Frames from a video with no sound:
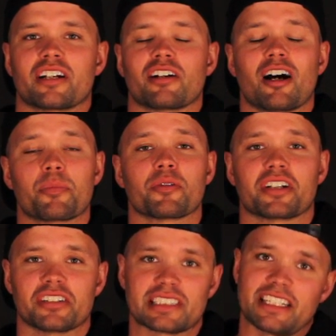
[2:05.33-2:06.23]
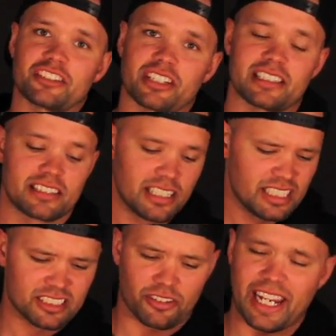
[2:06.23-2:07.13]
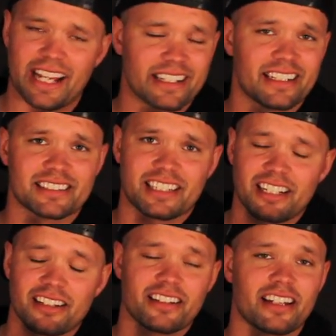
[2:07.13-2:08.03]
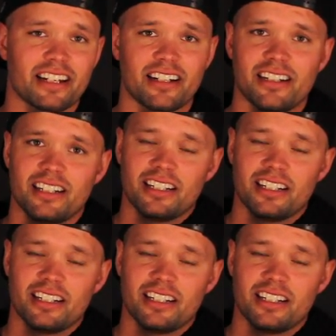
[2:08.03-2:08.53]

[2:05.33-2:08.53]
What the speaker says: and it'll help you reduce injuries. So canting is a good thing.